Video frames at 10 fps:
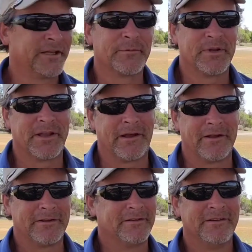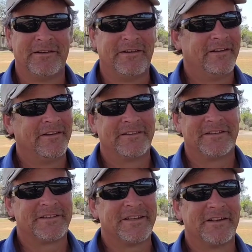up and down and
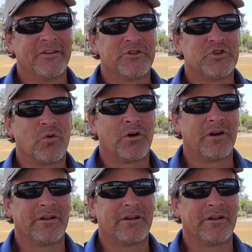just hit a little short,